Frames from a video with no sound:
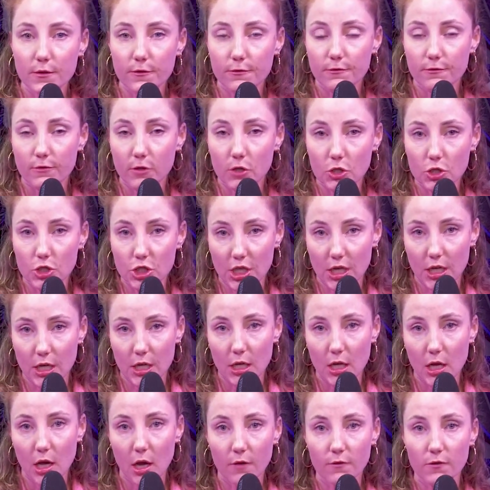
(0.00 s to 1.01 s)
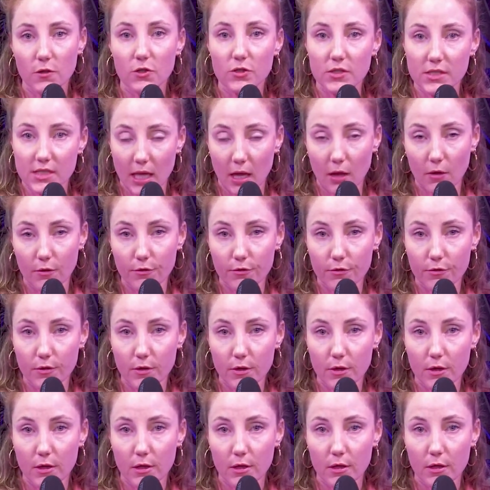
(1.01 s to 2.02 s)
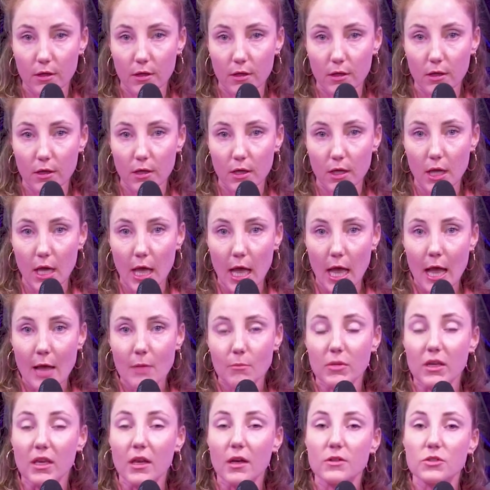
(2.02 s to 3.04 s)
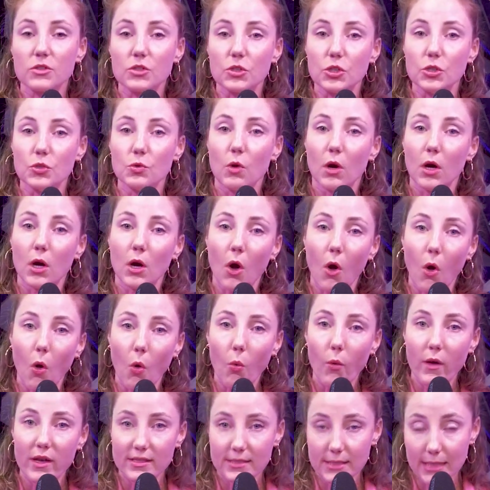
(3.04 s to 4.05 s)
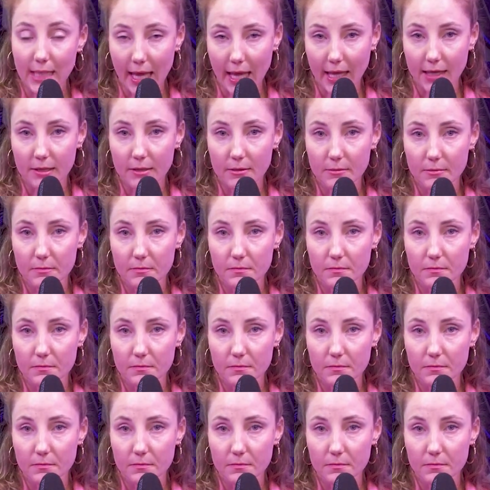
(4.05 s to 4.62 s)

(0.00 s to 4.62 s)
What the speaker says: version of yourself because you are always led.